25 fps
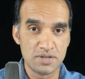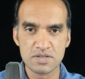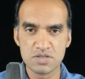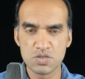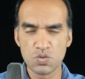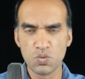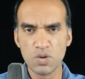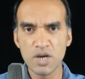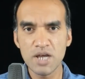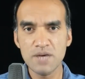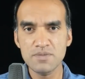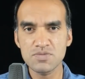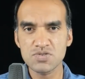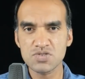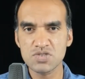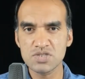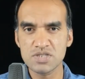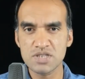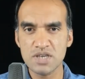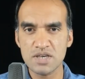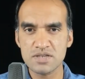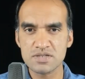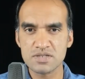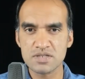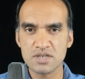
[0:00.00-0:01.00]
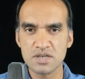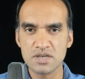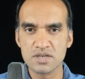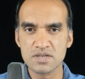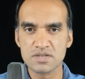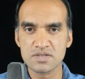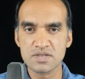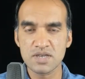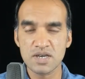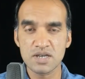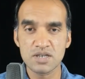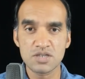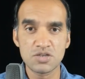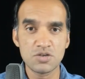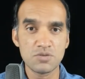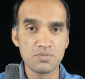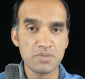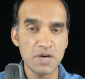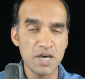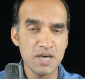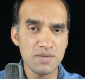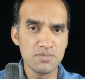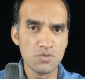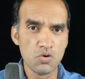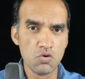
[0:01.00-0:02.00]
So what I'm suggesting is that you
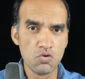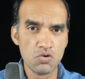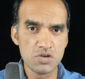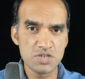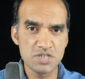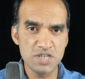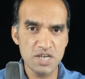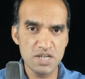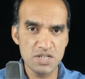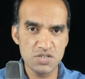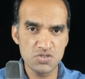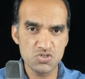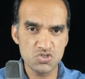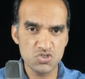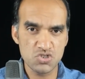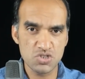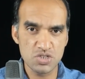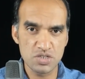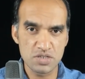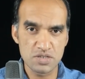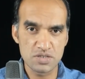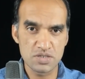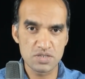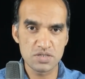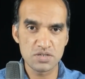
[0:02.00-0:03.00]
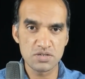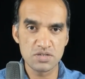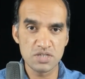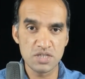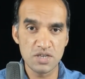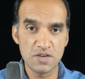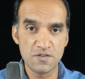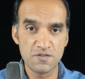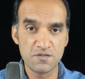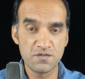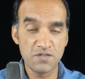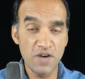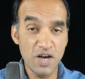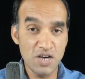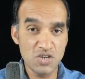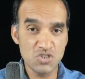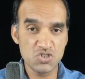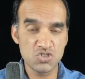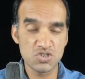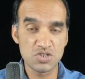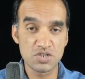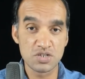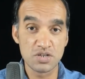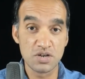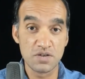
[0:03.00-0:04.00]
pay more attention to the
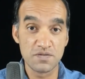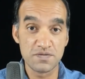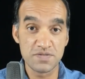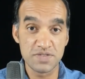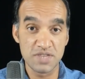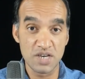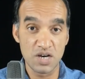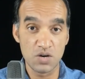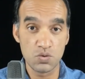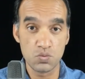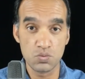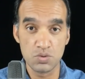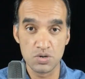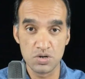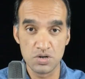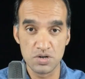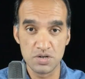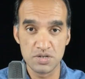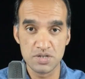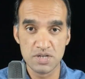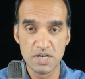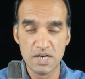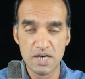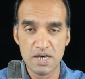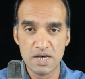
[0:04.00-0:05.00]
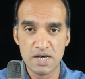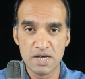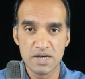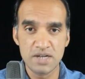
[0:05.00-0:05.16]
function of that word